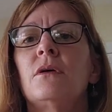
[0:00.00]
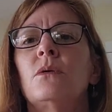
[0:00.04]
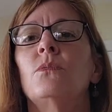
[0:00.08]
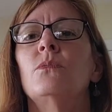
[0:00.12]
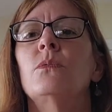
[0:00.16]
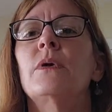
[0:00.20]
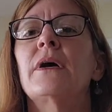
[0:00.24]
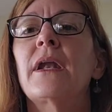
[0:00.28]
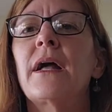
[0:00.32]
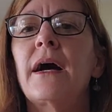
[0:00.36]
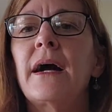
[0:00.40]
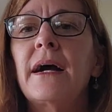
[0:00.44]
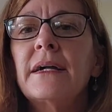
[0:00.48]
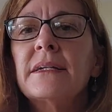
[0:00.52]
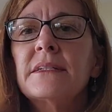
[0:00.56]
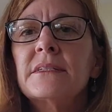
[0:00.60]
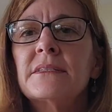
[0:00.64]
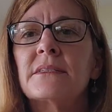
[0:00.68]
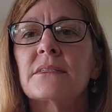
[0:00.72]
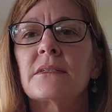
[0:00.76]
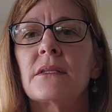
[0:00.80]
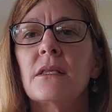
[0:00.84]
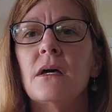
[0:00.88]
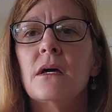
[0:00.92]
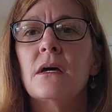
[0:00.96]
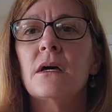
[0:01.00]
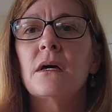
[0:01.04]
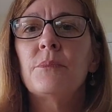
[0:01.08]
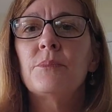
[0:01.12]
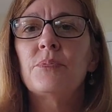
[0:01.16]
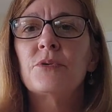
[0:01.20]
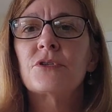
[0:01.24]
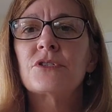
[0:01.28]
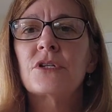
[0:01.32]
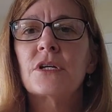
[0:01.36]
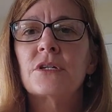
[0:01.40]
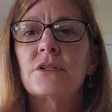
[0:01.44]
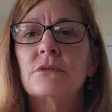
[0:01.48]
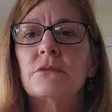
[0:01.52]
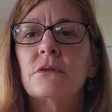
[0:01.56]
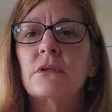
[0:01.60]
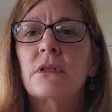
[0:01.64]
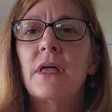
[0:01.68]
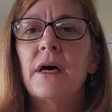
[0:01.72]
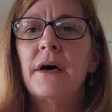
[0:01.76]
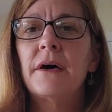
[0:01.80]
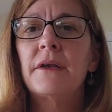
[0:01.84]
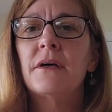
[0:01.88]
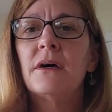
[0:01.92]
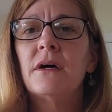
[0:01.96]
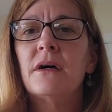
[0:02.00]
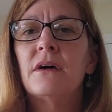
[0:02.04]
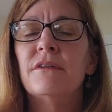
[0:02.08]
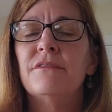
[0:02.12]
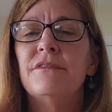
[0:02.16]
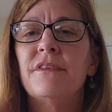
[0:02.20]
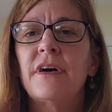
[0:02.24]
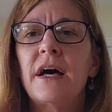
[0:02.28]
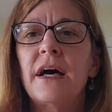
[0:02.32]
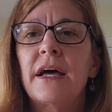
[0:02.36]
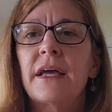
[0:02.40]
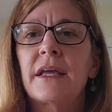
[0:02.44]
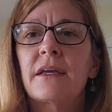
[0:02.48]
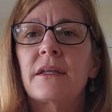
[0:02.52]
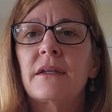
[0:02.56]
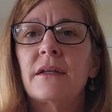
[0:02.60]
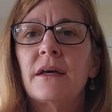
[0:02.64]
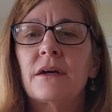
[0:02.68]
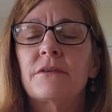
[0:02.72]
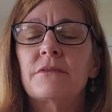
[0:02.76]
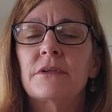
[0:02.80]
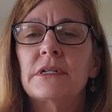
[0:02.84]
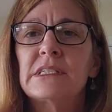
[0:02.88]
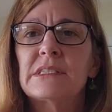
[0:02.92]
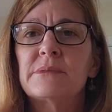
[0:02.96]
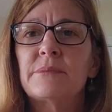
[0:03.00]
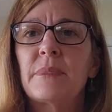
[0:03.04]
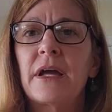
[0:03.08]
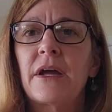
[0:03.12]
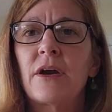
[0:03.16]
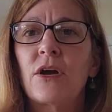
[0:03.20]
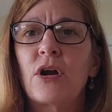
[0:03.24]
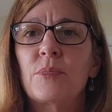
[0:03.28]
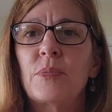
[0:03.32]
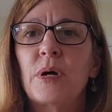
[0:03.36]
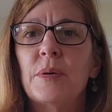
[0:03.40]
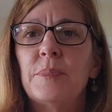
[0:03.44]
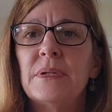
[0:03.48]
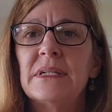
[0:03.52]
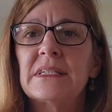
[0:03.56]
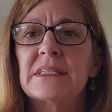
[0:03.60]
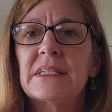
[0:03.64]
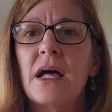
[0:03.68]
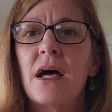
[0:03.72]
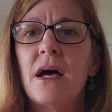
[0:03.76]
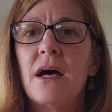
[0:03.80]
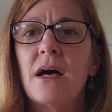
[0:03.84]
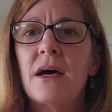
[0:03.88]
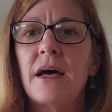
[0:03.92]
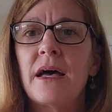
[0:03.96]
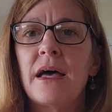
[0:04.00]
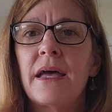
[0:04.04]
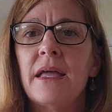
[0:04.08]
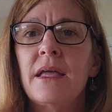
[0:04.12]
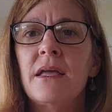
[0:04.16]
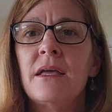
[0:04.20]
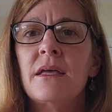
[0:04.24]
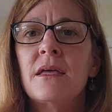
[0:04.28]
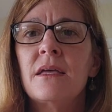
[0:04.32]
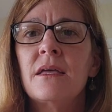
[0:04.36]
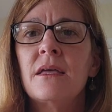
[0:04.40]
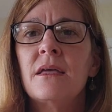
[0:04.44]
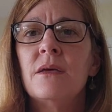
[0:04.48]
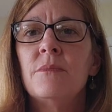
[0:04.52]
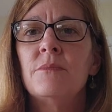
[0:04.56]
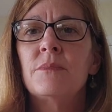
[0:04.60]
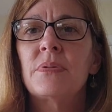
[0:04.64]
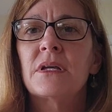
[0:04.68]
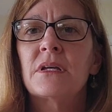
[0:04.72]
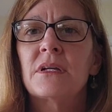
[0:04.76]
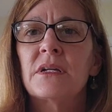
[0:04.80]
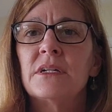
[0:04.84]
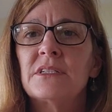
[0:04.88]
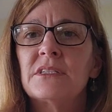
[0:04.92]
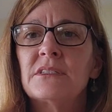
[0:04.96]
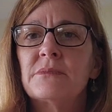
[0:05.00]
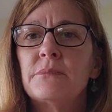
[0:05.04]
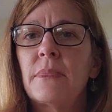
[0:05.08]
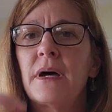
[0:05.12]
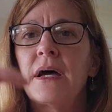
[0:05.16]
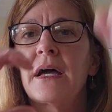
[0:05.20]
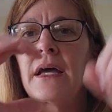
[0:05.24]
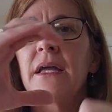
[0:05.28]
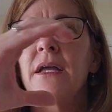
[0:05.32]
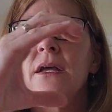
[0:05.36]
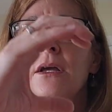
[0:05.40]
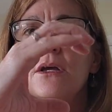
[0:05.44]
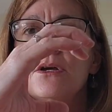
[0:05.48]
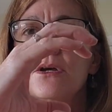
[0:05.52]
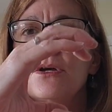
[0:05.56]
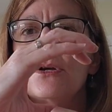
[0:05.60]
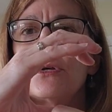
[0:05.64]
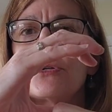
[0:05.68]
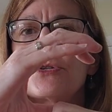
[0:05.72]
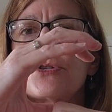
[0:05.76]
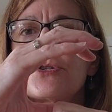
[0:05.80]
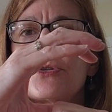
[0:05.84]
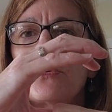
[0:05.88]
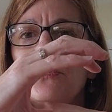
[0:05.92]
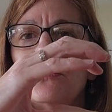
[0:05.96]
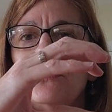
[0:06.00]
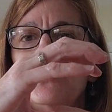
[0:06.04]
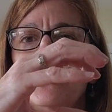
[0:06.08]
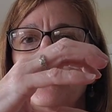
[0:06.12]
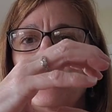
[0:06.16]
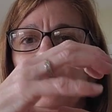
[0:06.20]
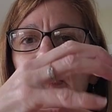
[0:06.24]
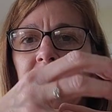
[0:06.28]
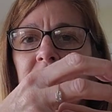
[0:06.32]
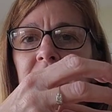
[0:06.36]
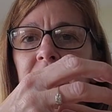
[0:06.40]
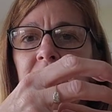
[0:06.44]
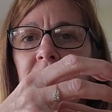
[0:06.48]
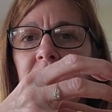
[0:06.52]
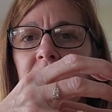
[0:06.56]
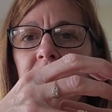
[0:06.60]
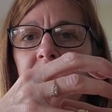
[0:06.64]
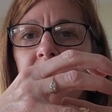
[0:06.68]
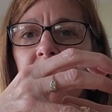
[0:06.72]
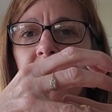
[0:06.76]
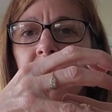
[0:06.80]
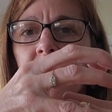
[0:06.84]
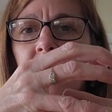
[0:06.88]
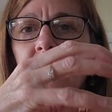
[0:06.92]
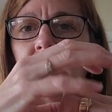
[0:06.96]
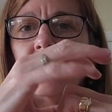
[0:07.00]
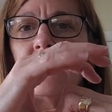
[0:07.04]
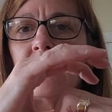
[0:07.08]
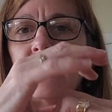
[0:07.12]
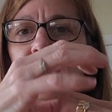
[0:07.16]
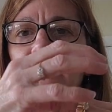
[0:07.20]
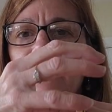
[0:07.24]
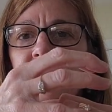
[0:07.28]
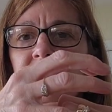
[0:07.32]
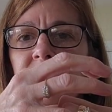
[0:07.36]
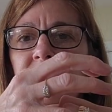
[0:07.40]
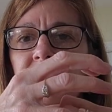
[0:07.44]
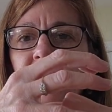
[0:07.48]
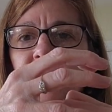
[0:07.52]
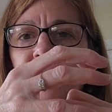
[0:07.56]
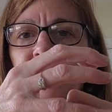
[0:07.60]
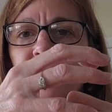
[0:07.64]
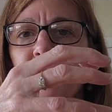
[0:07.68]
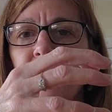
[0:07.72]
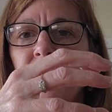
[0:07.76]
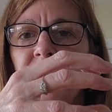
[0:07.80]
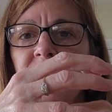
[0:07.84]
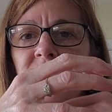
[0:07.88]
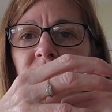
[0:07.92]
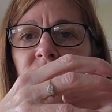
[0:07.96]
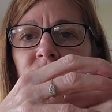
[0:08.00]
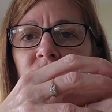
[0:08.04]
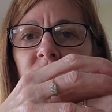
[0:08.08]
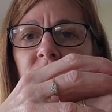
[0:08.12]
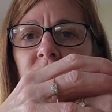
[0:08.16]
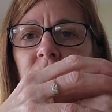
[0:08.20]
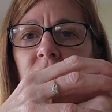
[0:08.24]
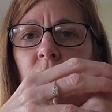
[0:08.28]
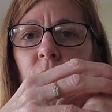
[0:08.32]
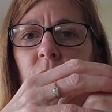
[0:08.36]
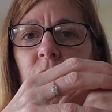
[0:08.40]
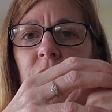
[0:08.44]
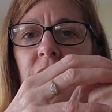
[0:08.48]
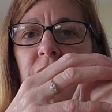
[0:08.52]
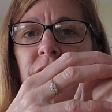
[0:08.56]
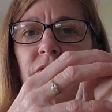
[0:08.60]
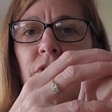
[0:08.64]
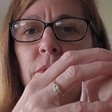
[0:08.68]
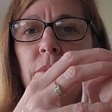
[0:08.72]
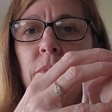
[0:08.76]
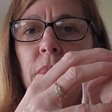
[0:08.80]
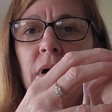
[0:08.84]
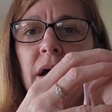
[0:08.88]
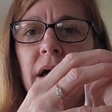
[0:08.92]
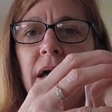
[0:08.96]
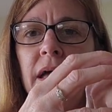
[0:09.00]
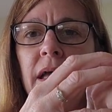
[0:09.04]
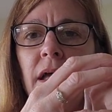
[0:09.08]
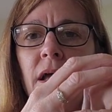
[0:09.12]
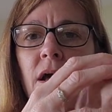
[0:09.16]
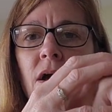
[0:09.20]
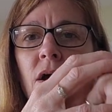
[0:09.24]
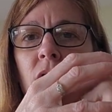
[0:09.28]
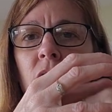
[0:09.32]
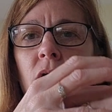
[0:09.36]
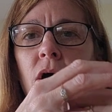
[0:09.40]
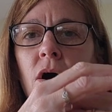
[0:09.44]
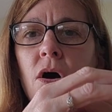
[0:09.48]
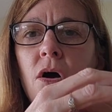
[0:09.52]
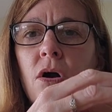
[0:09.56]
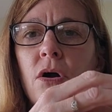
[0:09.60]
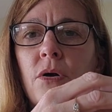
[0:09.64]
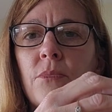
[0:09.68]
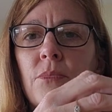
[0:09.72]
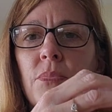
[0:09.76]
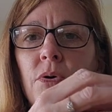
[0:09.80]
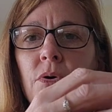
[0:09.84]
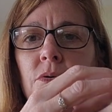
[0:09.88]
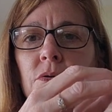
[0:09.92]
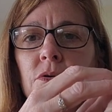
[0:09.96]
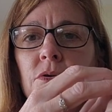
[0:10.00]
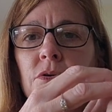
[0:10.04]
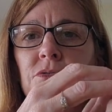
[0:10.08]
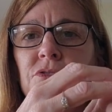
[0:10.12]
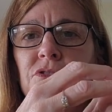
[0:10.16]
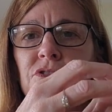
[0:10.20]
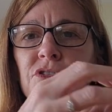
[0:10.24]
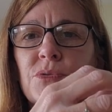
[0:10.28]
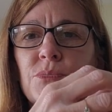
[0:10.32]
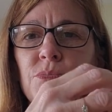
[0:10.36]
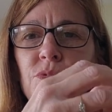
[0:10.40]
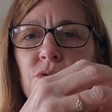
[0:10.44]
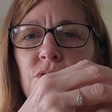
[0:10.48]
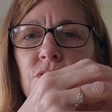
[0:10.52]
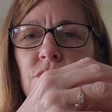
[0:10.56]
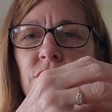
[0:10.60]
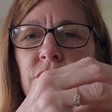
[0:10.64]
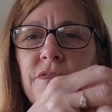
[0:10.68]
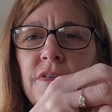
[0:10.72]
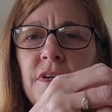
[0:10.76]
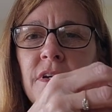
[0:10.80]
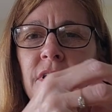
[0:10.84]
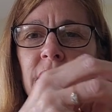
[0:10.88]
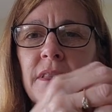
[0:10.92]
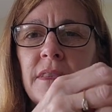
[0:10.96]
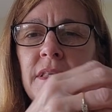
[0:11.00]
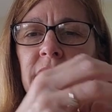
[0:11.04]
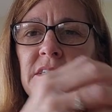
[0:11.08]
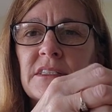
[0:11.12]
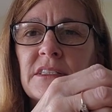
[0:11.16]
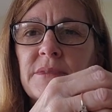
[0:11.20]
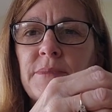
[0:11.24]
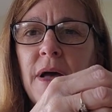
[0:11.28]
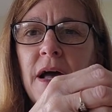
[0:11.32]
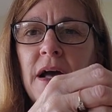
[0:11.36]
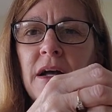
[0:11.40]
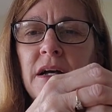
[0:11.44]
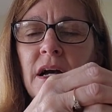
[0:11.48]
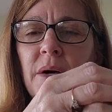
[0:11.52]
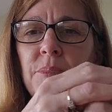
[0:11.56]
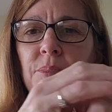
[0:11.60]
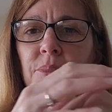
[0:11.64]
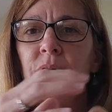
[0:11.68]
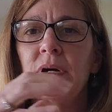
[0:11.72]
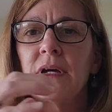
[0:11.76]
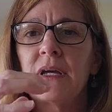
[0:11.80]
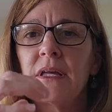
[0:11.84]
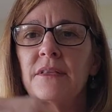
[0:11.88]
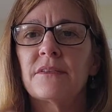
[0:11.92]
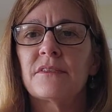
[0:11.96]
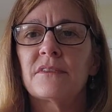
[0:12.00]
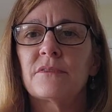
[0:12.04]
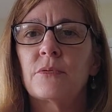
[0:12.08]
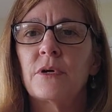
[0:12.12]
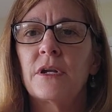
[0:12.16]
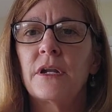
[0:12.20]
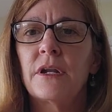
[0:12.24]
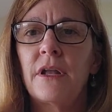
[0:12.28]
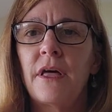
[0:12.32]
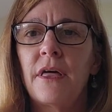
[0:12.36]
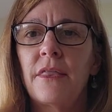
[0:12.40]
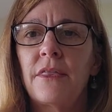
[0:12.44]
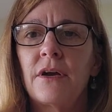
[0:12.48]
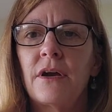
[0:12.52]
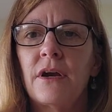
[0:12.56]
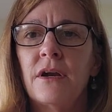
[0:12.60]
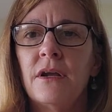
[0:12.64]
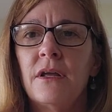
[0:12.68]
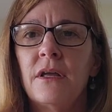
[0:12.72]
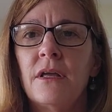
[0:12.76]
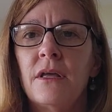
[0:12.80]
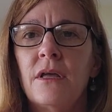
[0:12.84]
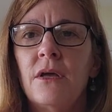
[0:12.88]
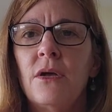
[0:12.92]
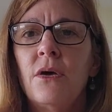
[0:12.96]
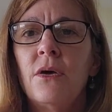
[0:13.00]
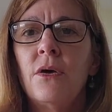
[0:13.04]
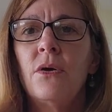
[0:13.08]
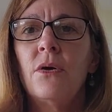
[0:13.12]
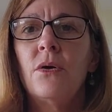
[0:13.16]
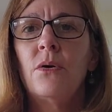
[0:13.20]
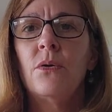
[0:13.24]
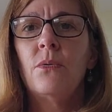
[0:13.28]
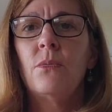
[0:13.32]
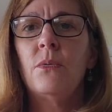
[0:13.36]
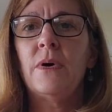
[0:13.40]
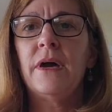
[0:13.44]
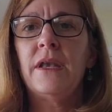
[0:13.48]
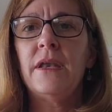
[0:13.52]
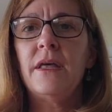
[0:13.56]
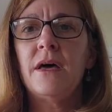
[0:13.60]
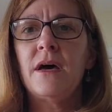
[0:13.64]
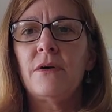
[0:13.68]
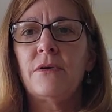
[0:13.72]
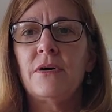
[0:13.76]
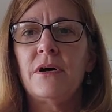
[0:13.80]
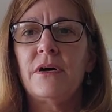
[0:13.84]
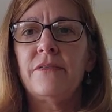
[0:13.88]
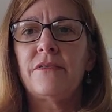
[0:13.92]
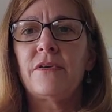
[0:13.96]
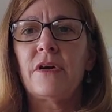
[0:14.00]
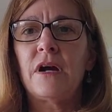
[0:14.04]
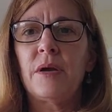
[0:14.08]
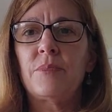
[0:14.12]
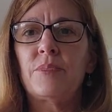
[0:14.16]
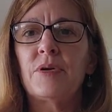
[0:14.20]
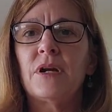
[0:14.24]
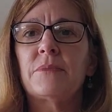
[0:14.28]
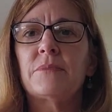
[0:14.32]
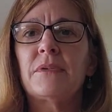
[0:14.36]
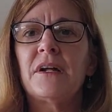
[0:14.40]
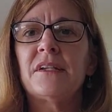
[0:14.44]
When I slump, which I do a lot of, I cannot raise my arm up as high because my shoulder blade is in such a position that whenever my arm bone goes to move, they smack up against one another. When, however, I bring